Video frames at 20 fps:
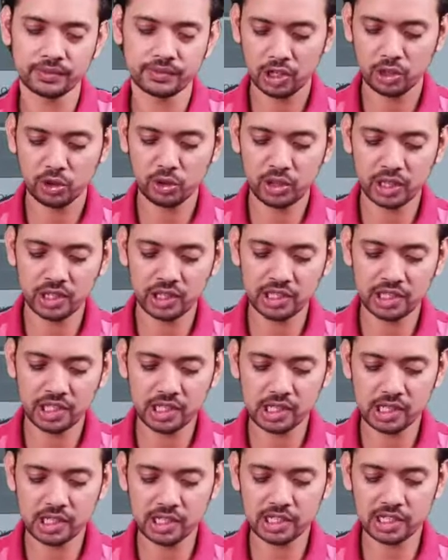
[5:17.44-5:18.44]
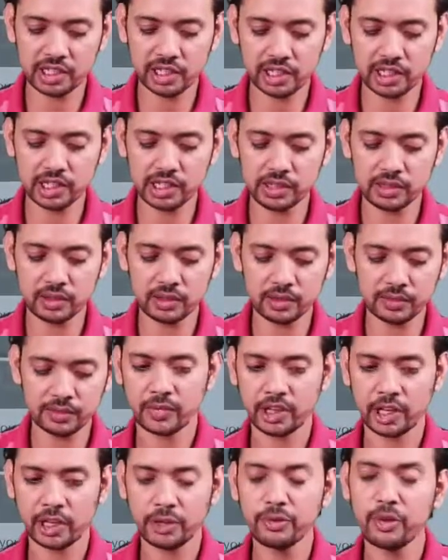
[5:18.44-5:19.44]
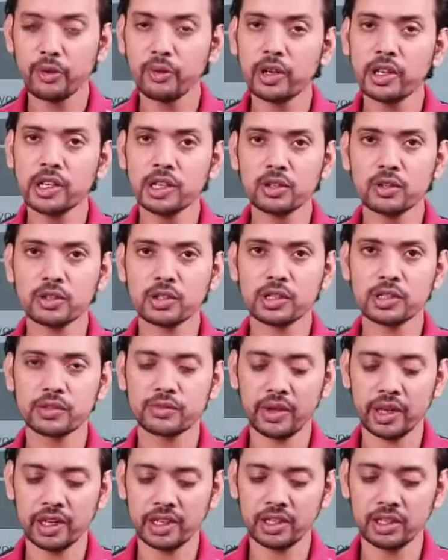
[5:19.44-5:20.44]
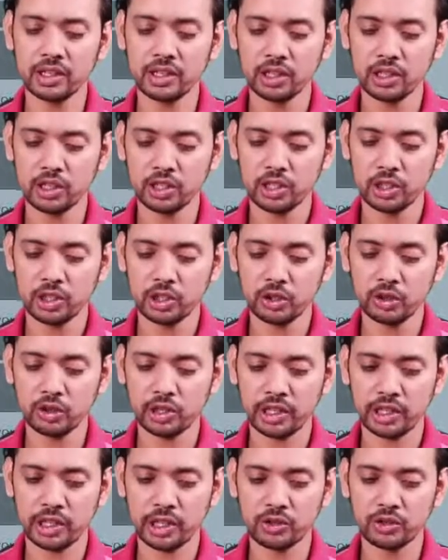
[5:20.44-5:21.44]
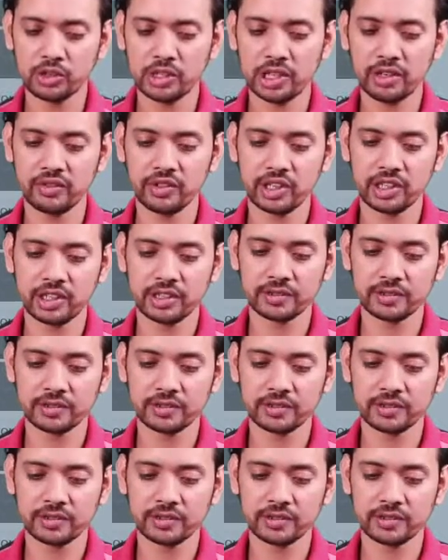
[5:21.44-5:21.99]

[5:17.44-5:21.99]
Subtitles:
You can change these days. If everything looks fine, you can now save it.